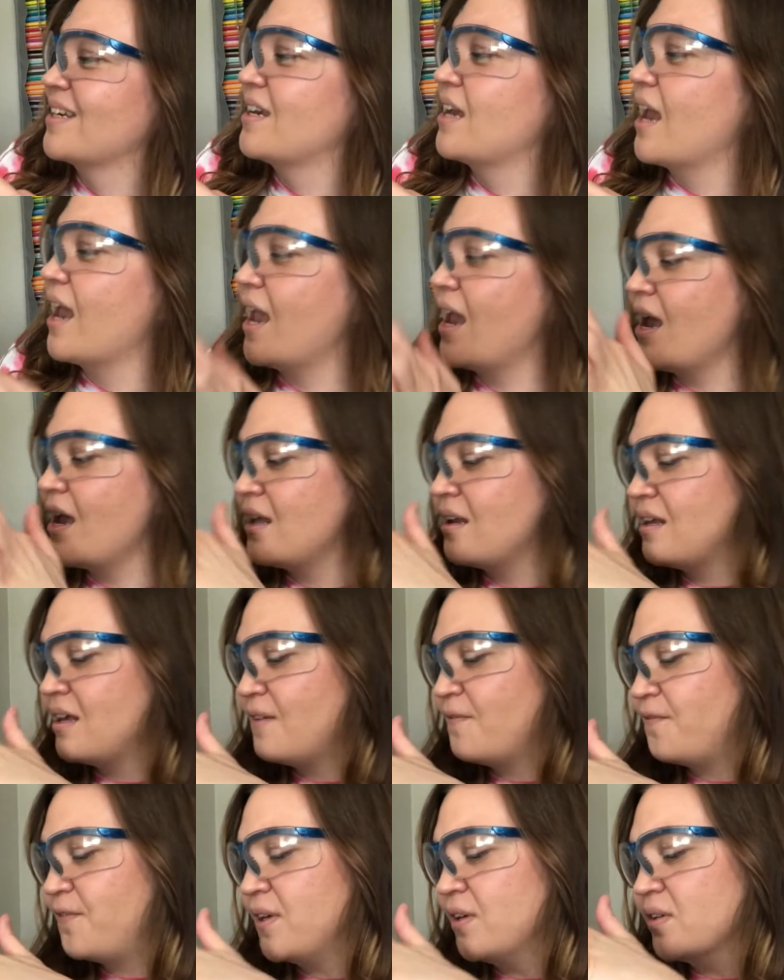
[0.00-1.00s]
And it
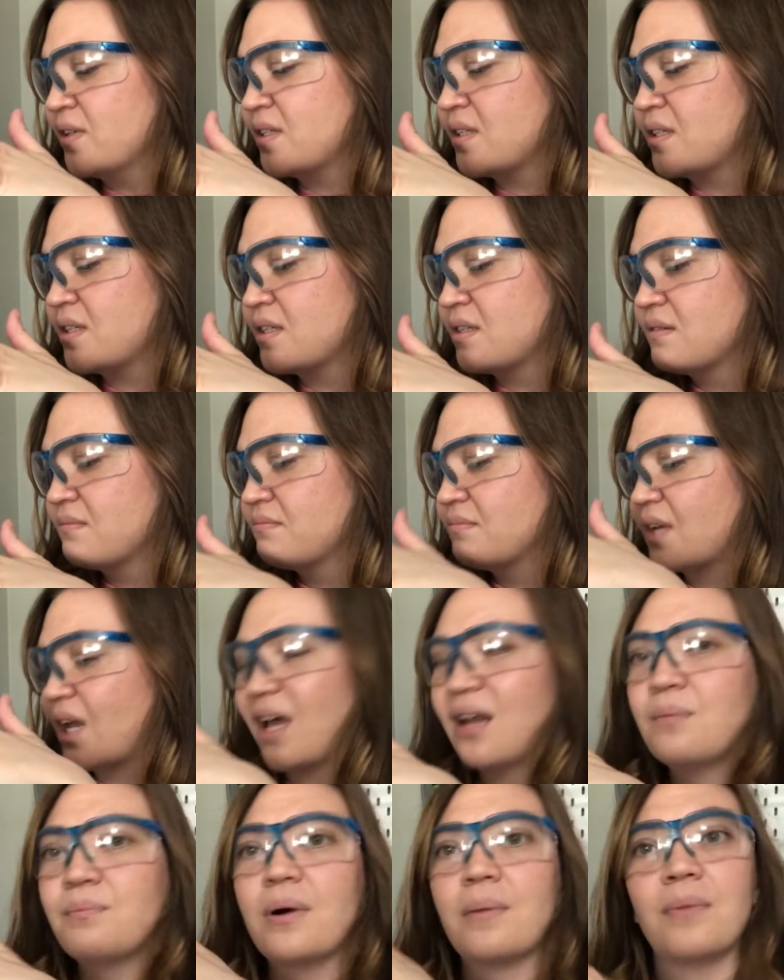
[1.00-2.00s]
feels kind
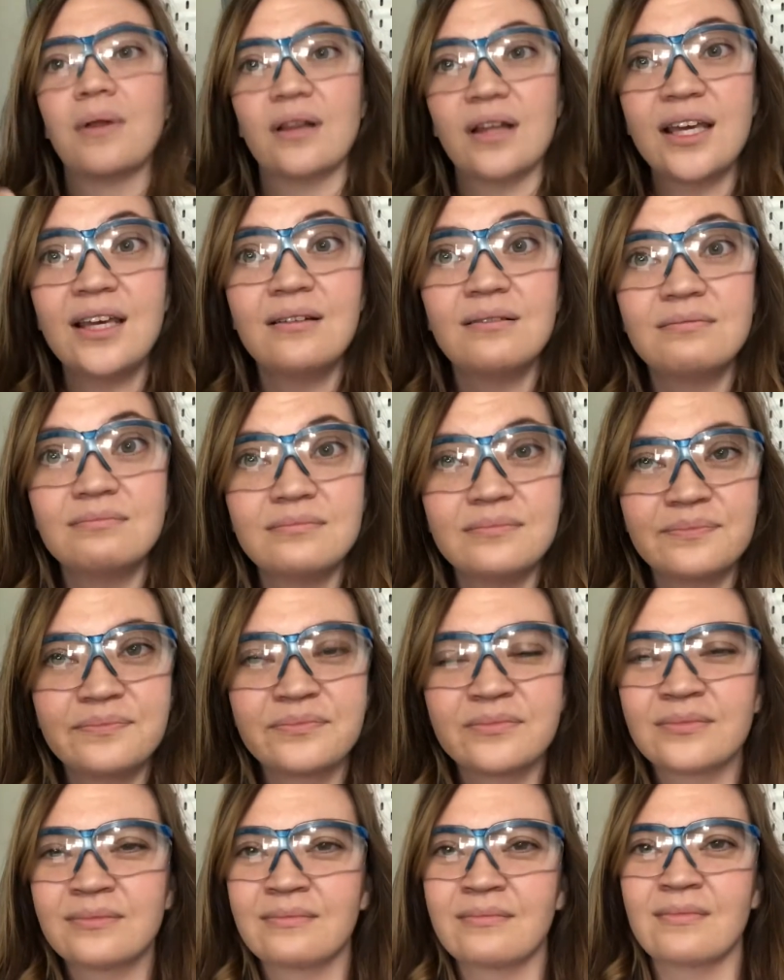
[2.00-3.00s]
of bubbly.
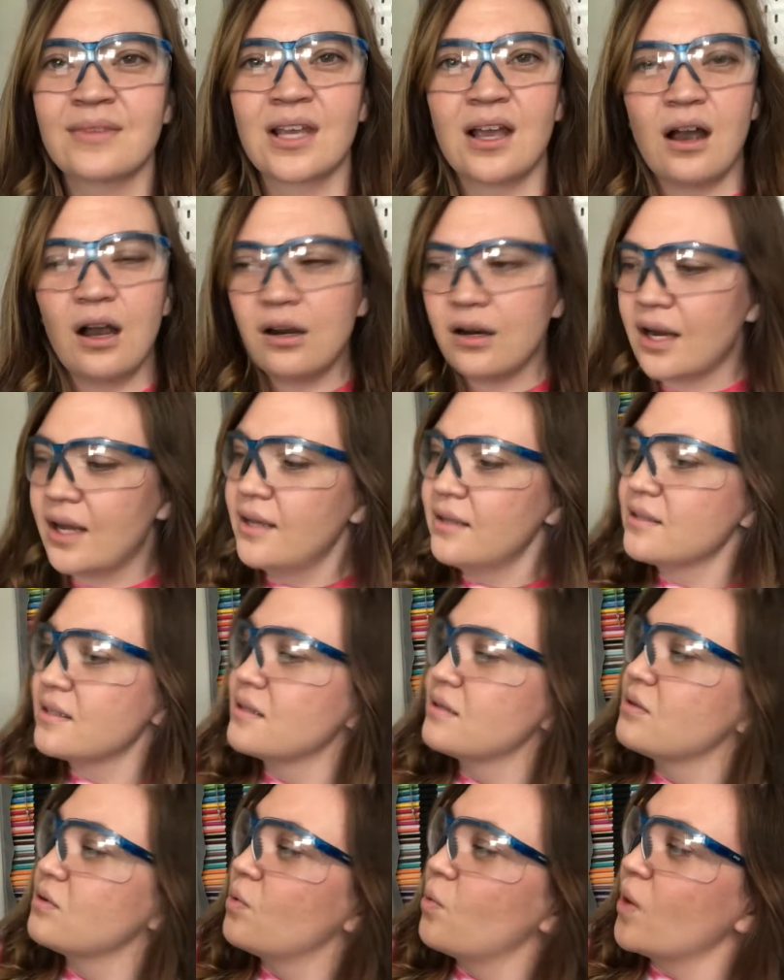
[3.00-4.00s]
All right,
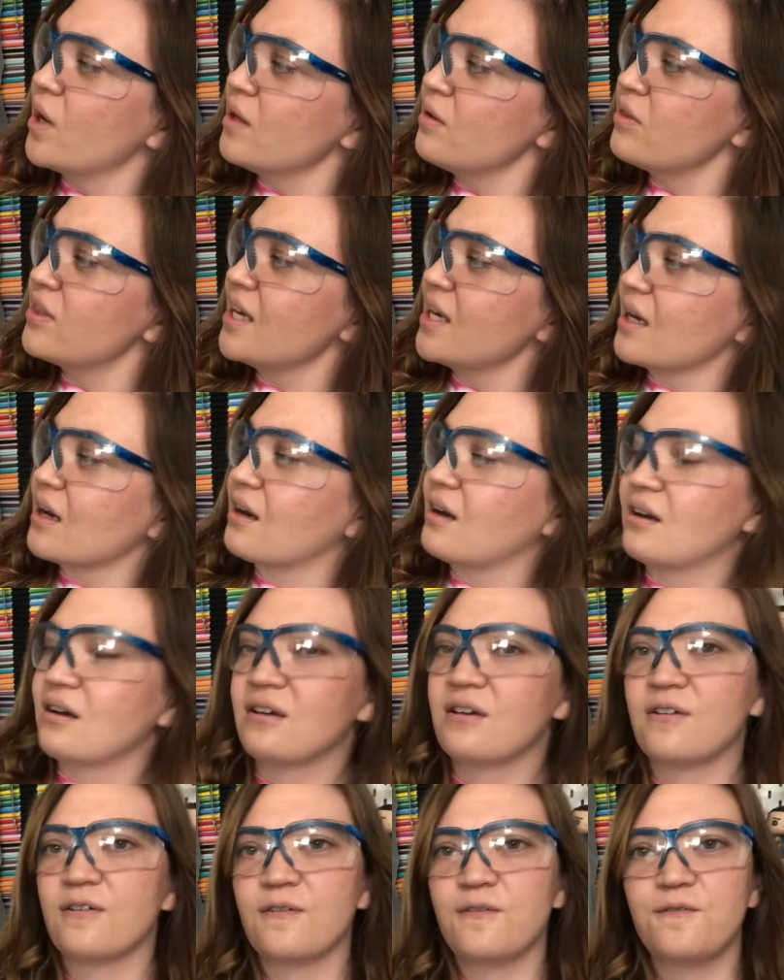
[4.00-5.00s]
what do you think?
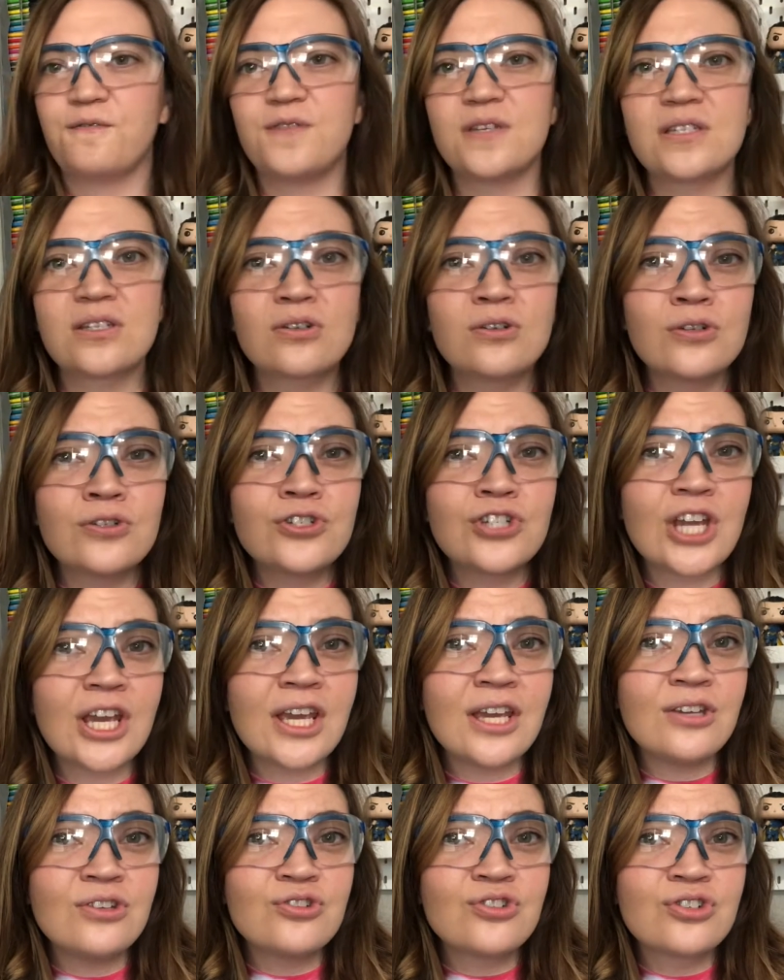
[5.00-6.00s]
Physical
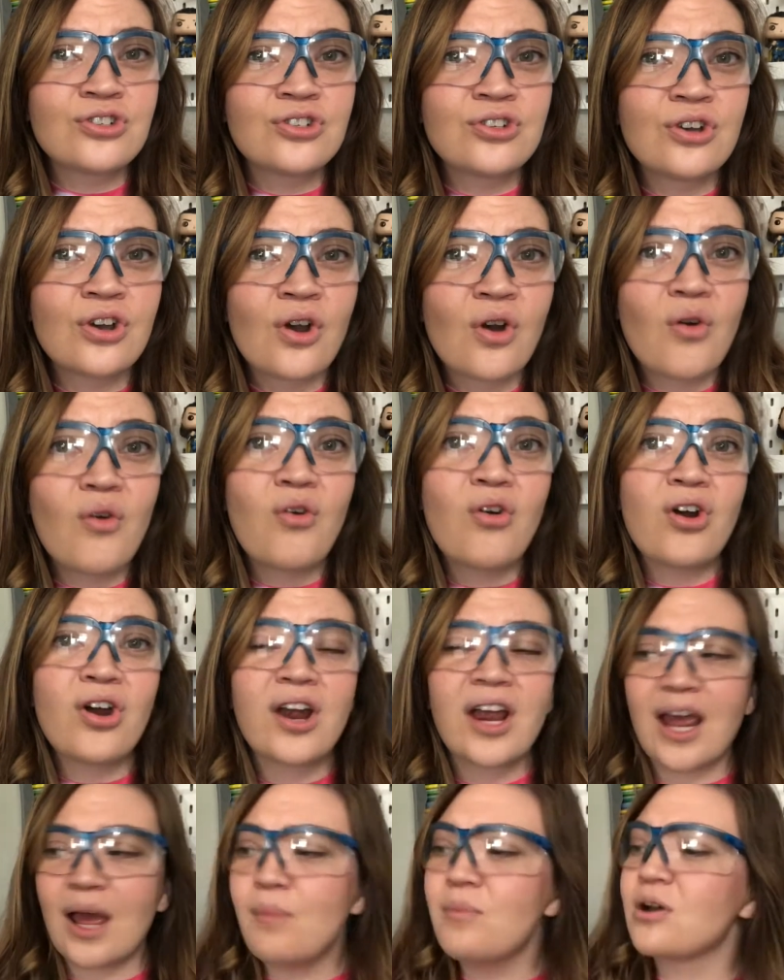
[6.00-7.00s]
change or
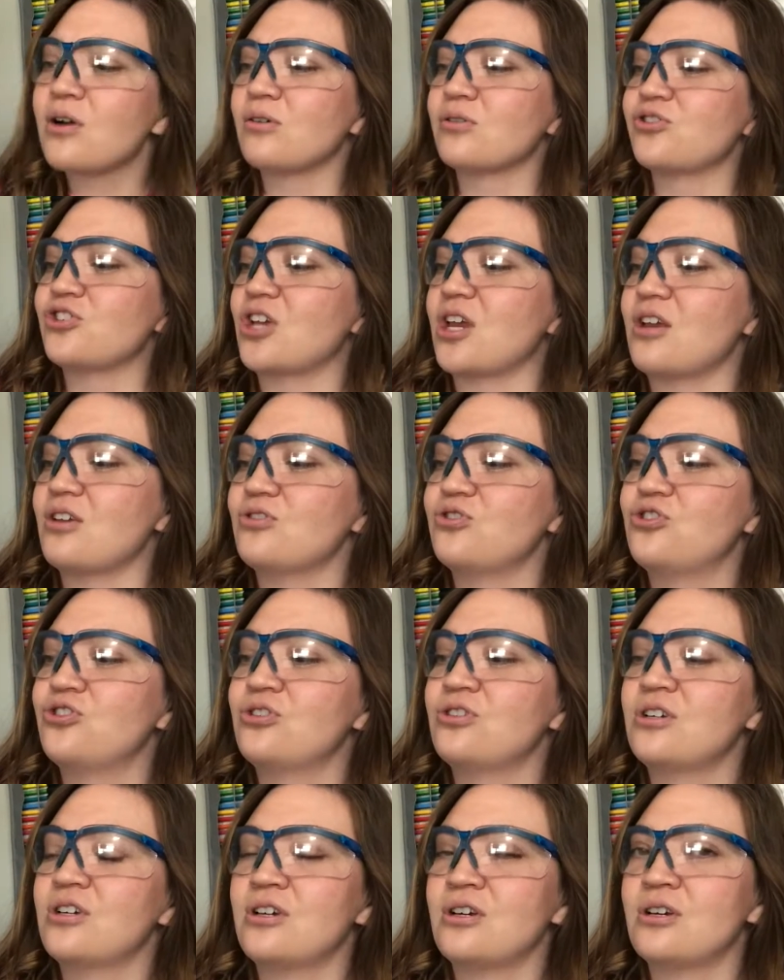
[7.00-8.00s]
chemical change?
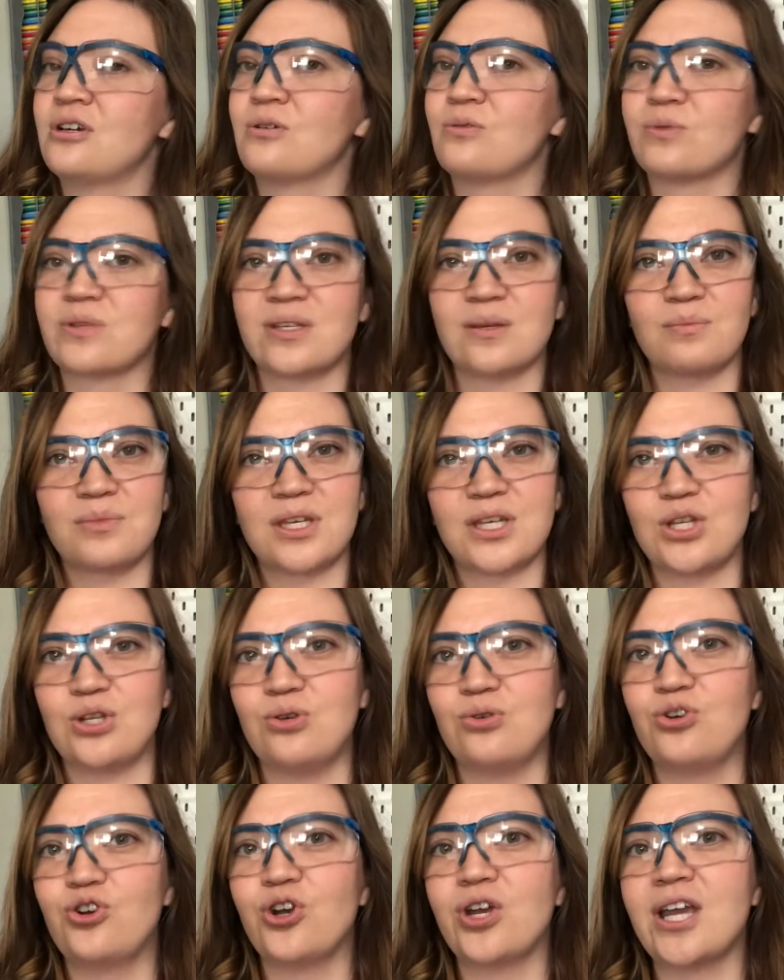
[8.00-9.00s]
Was something new
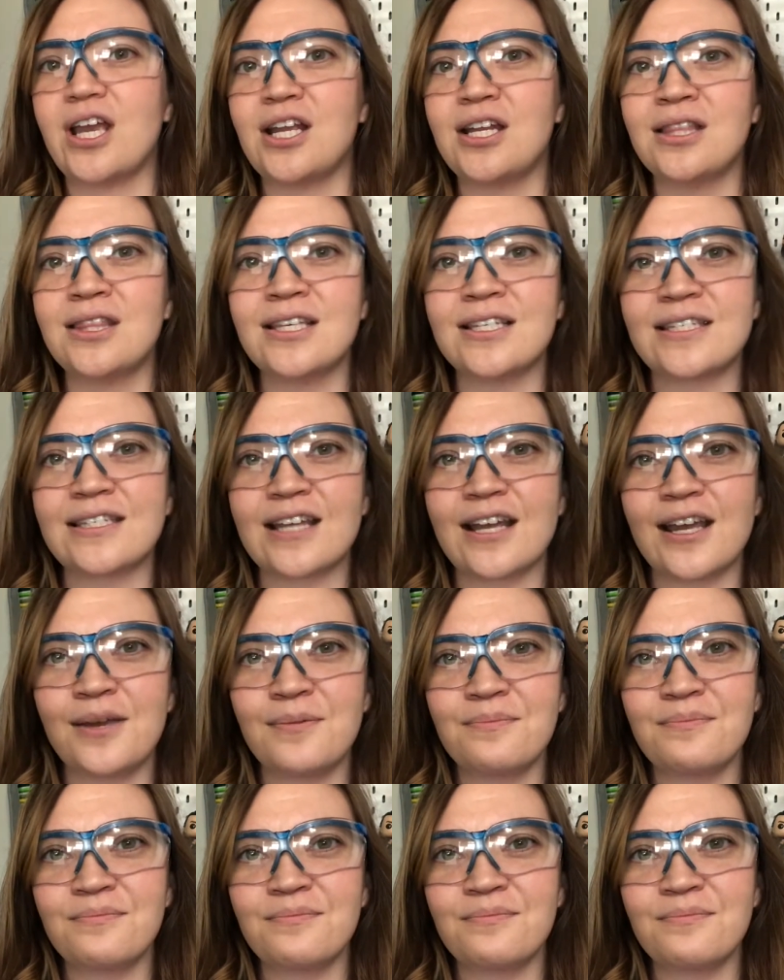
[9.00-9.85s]
created this time?